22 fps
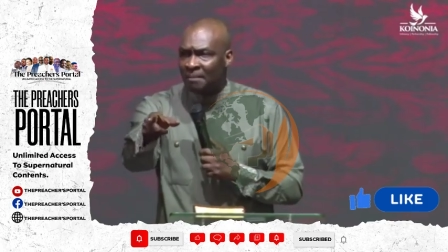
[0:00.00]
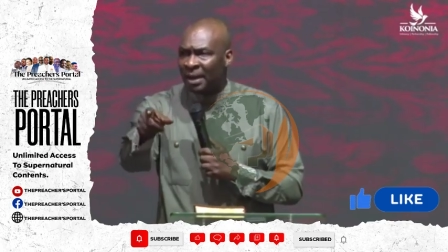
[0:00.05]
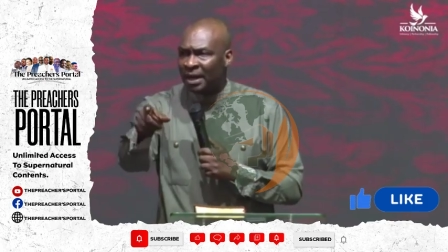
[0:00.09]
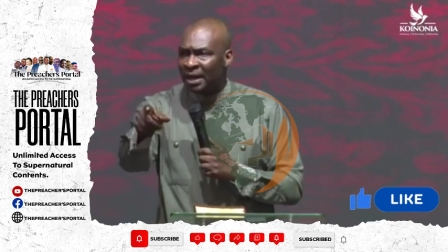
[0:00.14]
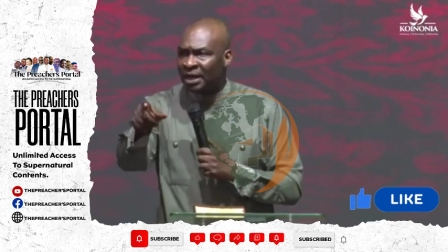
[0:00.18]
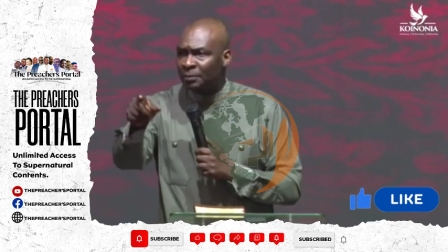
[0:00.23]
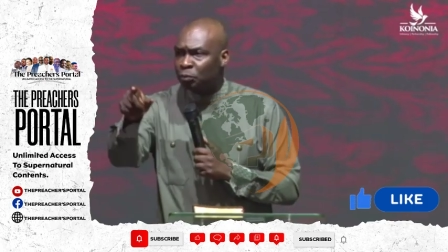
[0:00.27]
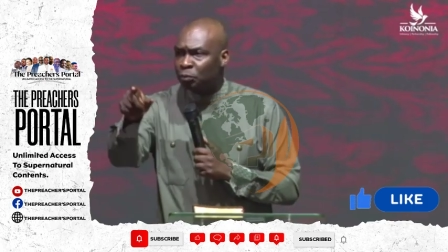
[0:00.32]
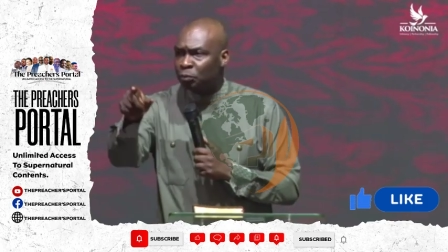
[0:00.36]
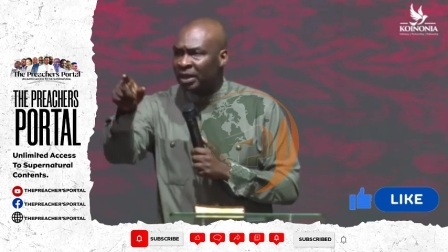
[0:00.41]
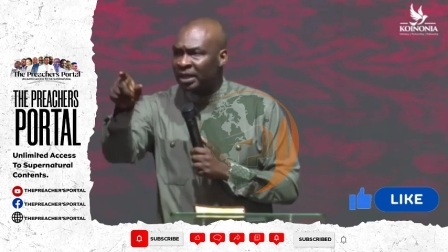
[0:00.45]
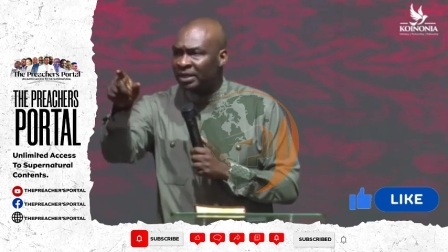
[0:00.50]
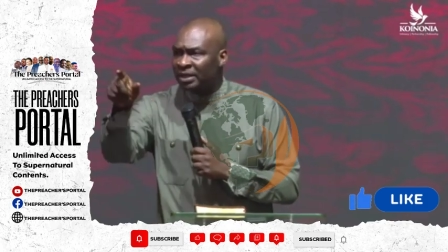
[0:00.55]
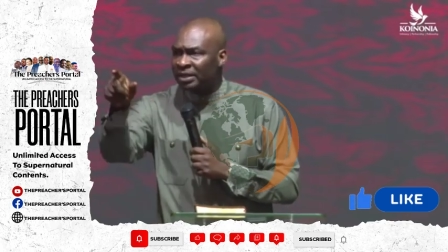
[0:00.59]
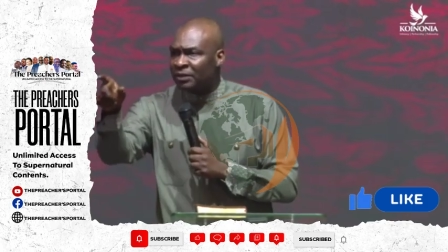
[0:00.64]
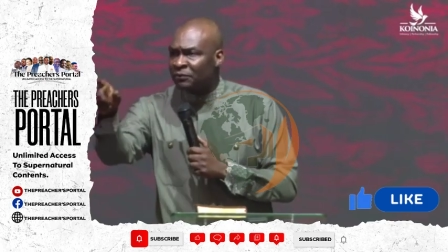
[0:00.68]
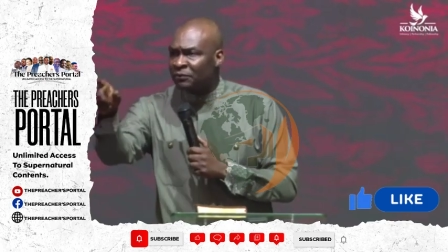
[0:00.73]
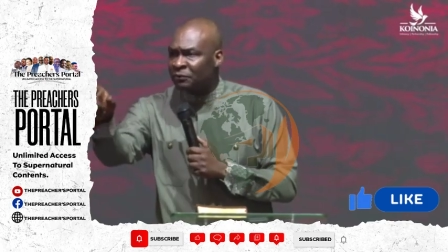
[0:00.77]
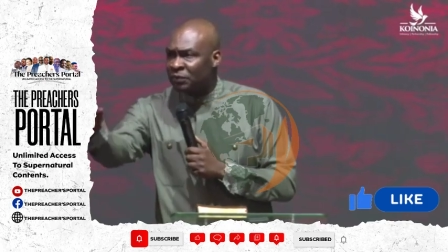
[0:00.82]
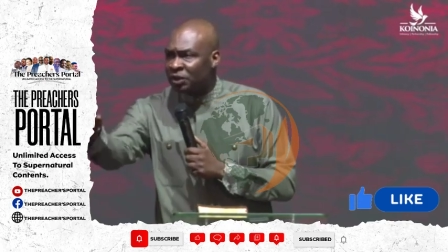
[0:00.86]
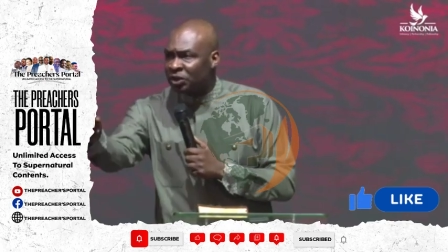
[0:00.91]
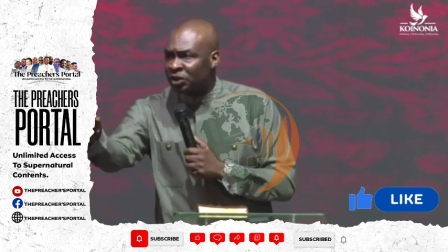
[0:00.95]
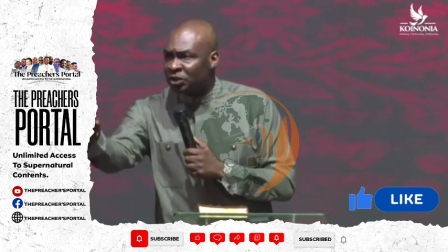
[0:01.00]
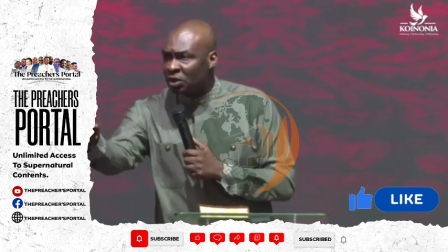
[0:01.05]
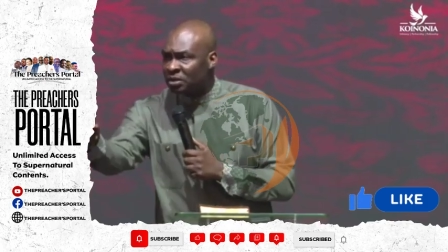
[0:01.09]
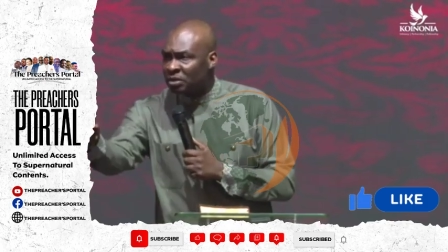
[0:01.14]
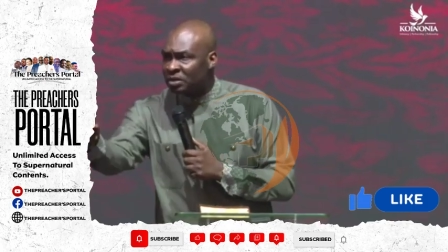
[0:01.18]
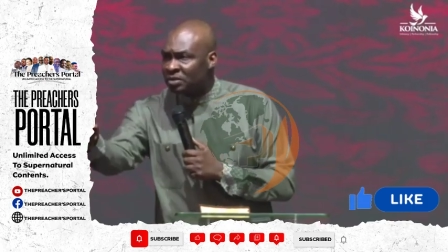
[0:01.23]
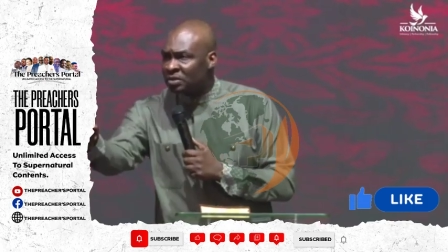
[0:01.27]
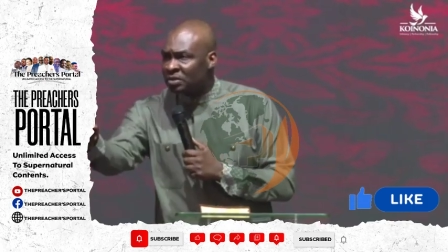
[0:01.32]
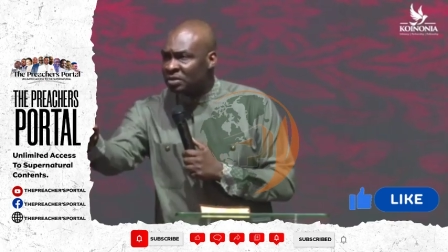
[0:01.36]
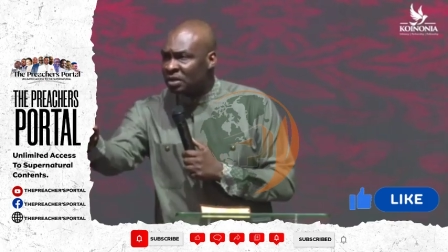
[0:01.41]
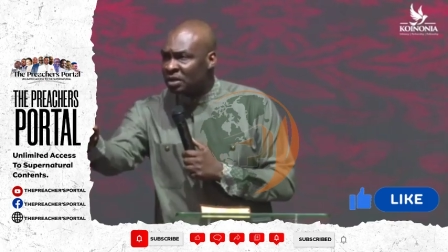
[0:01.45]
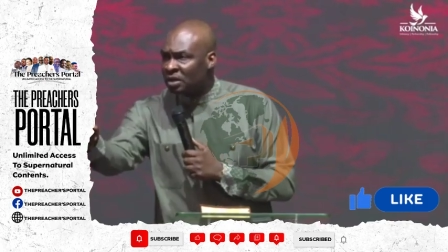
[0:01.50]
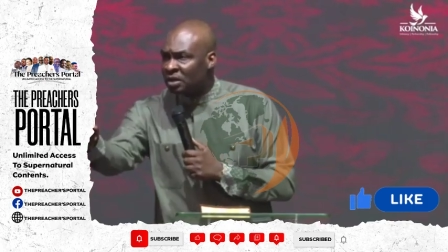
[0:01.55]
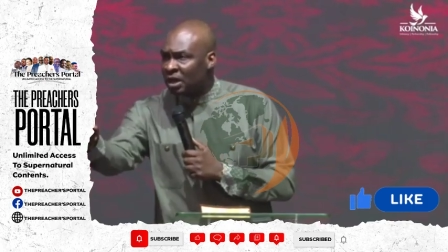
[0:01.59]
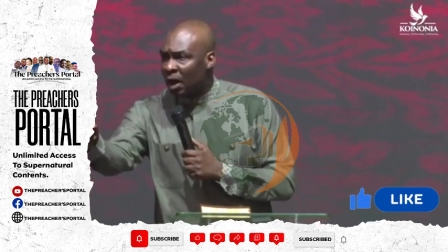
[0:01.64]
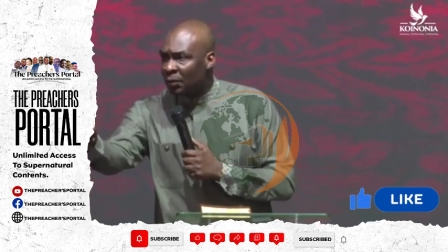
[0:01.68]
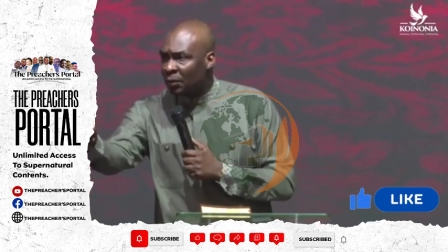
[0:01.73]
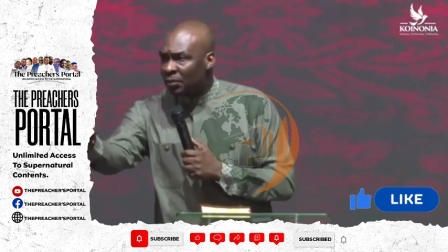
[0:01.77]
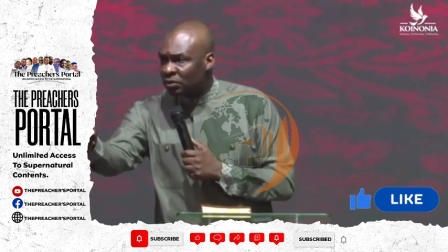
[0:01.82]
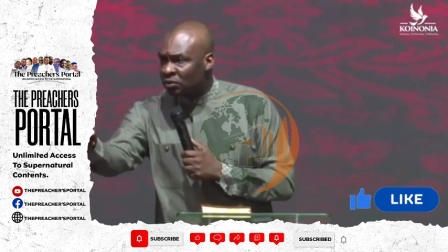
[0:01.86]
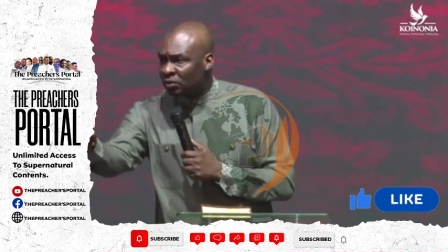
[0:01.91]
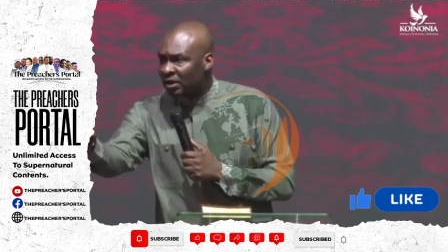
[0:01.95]
manipulated visions.
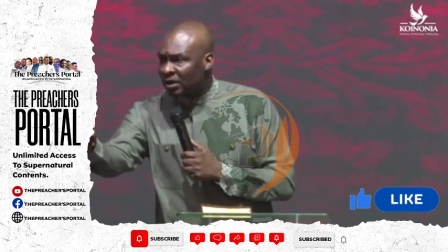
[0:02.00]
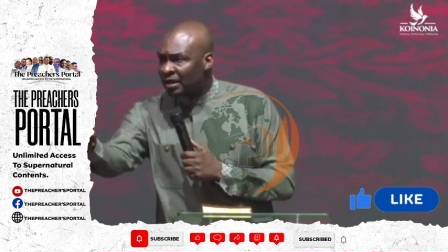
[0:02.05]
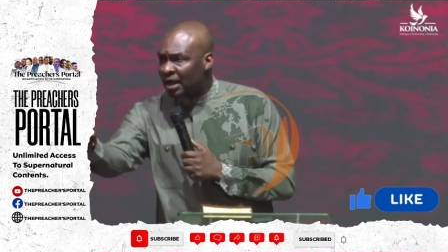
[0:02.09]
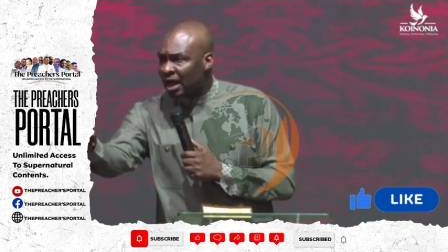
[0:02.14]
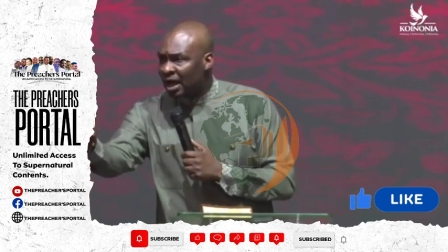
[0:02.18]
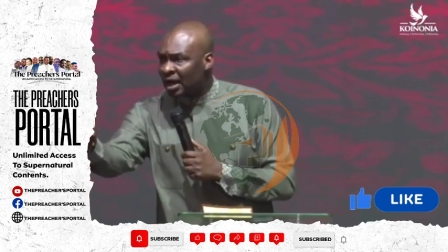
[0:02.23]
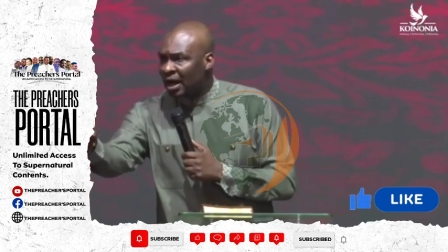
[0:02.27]
Are we together?